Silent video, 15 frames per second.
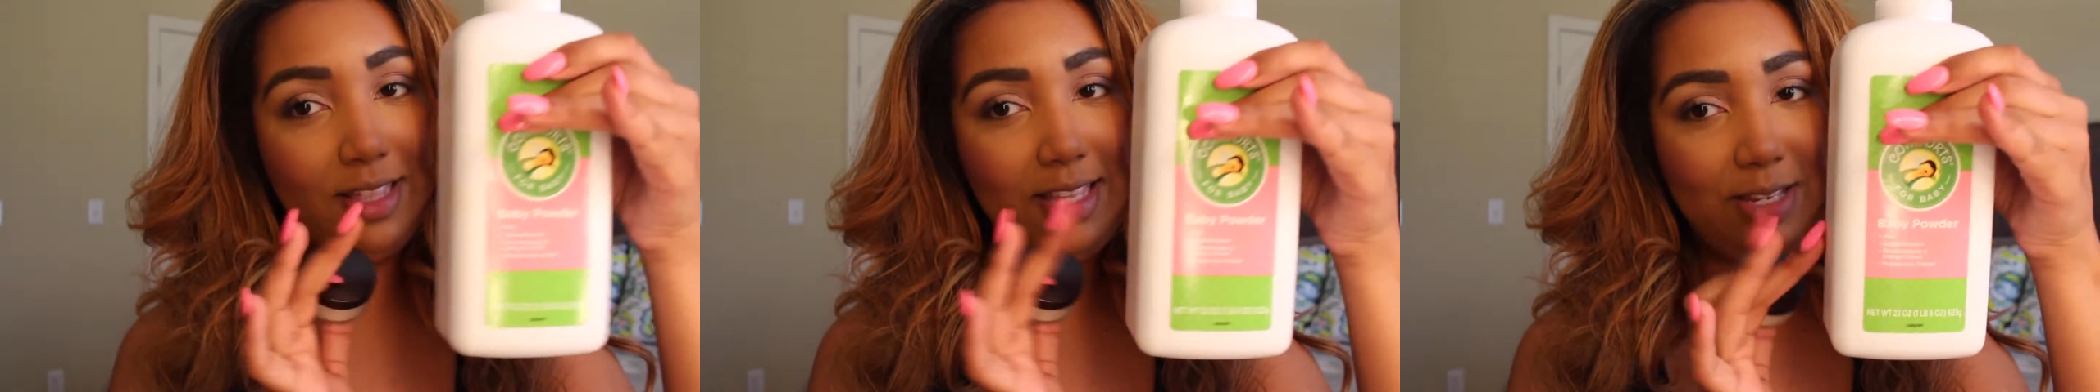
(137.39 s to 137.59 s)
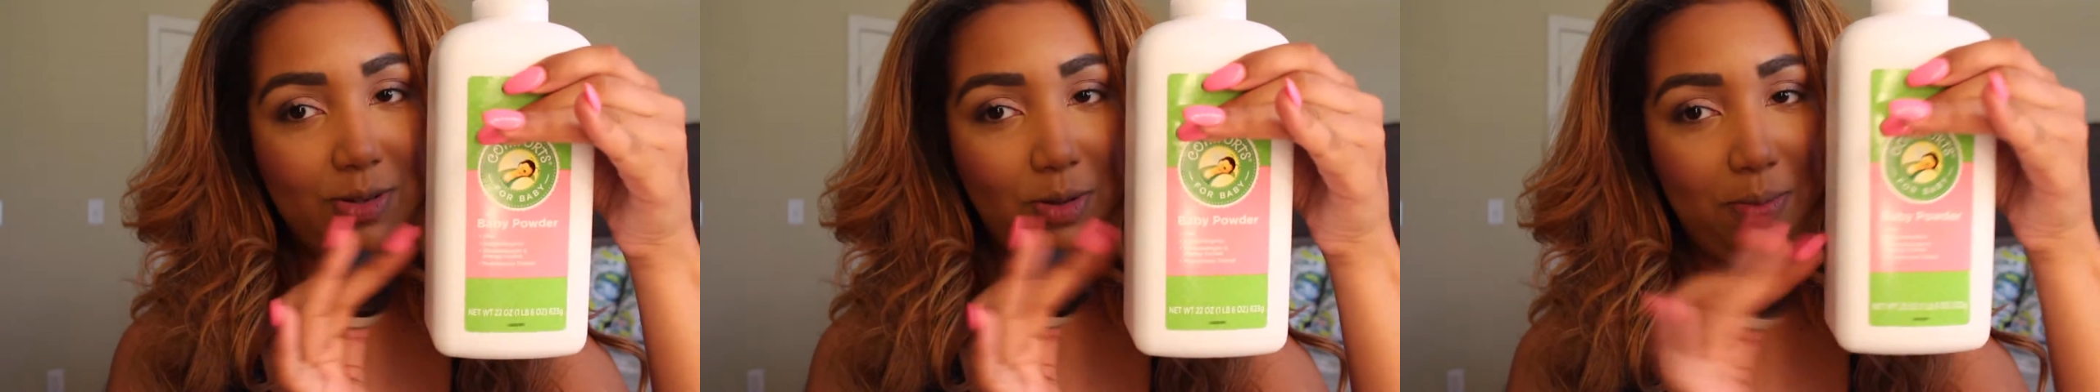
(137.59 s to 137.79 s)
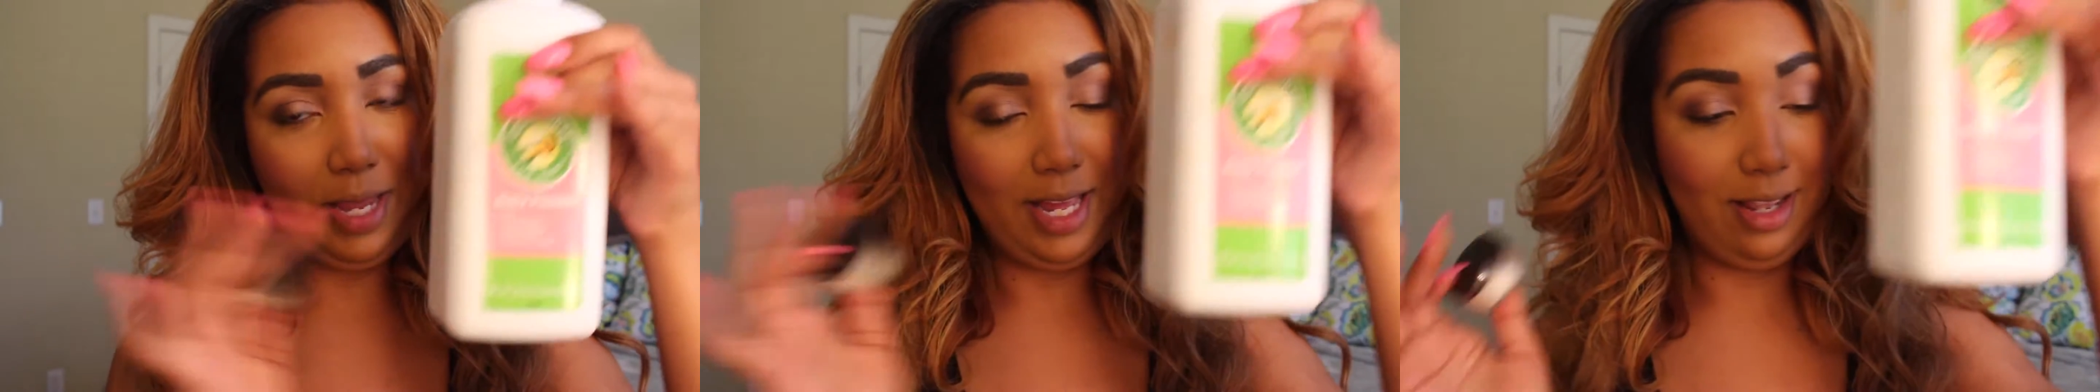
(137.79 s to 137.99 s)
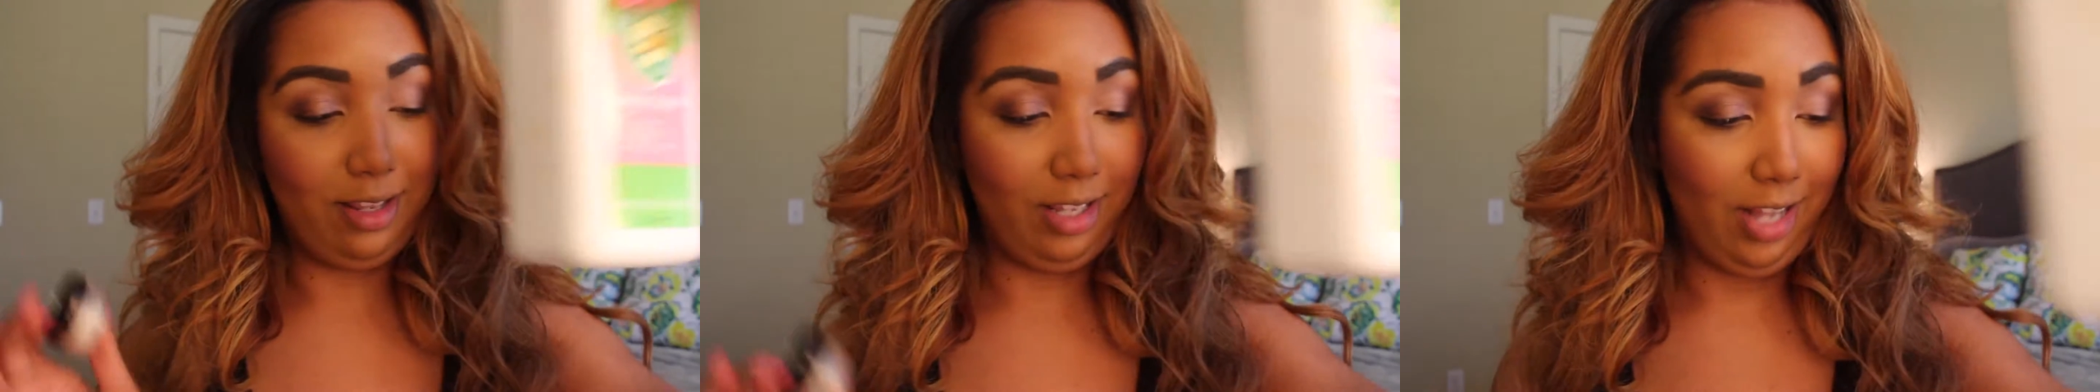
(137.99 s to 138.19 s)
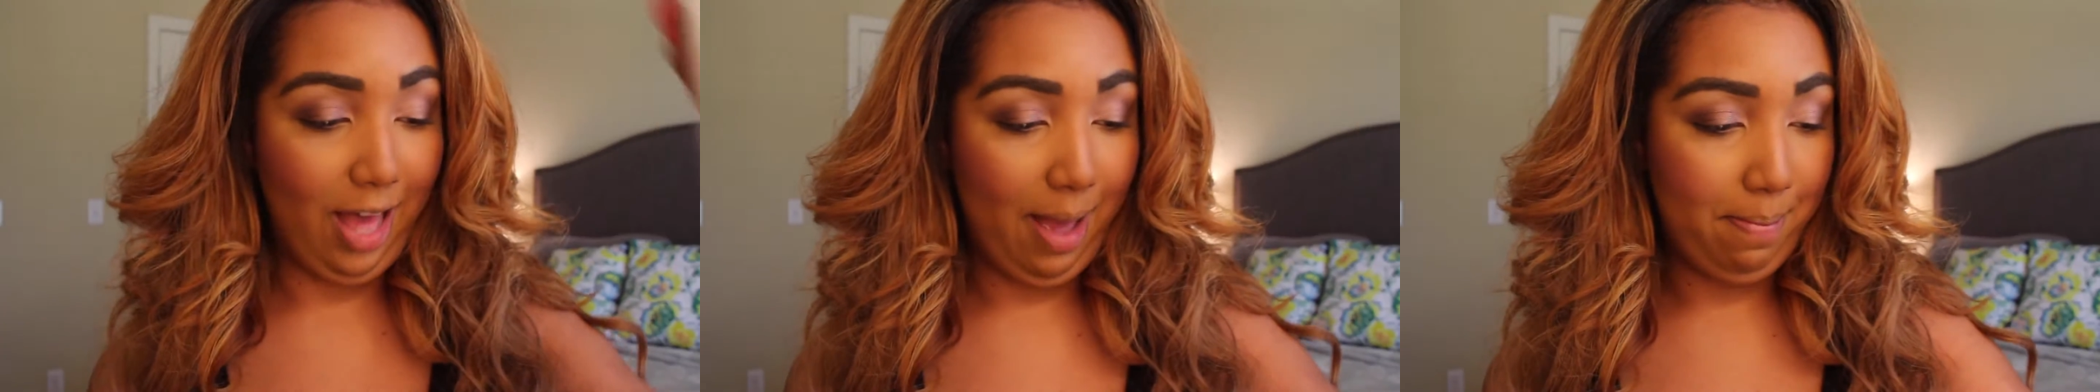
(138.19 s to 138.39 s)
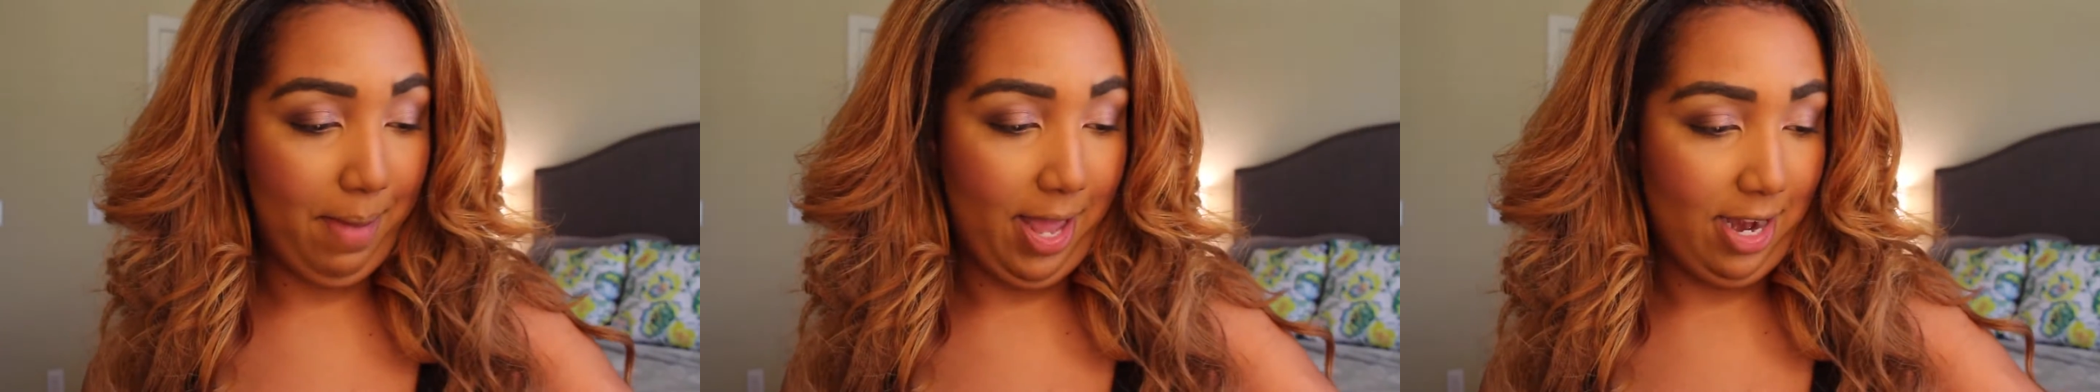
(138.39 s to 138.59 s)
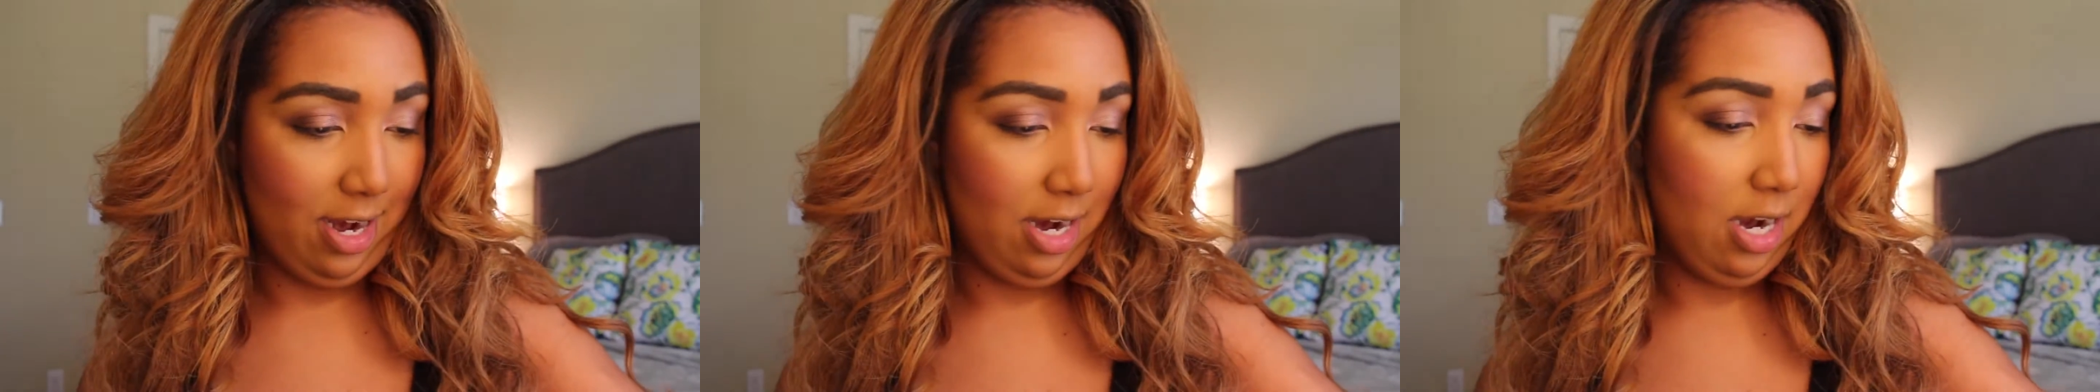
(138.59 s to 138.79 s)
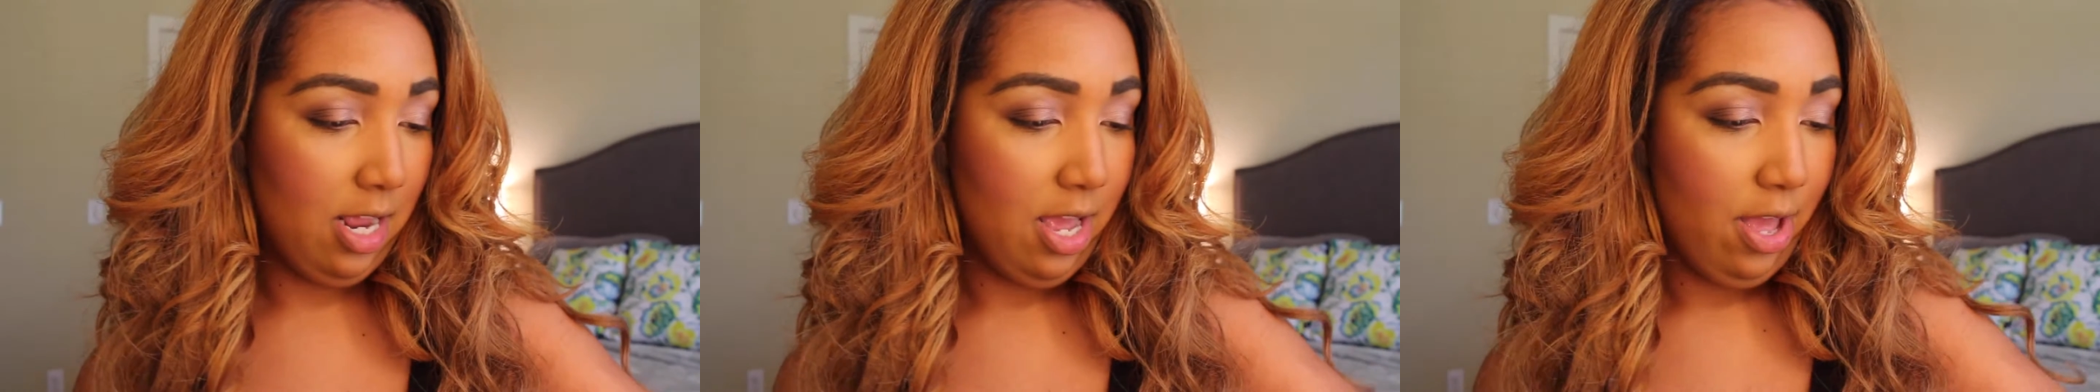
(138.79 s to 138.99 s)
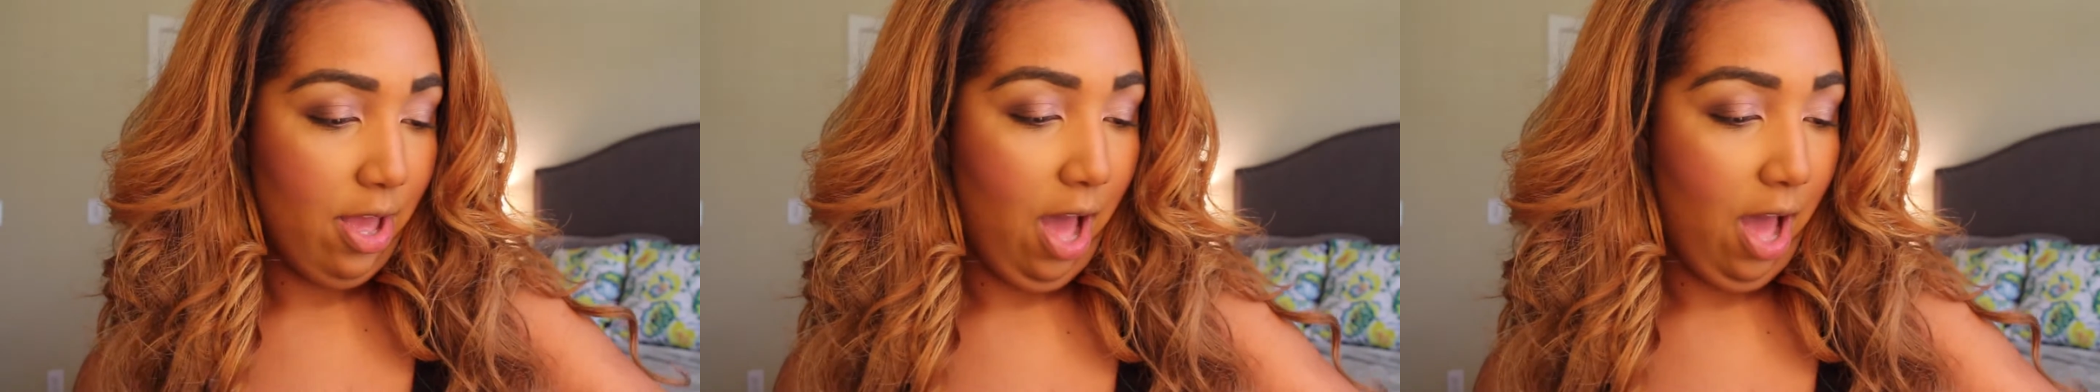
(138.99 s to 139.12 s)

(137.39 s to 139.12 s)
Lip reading: this will be a lot better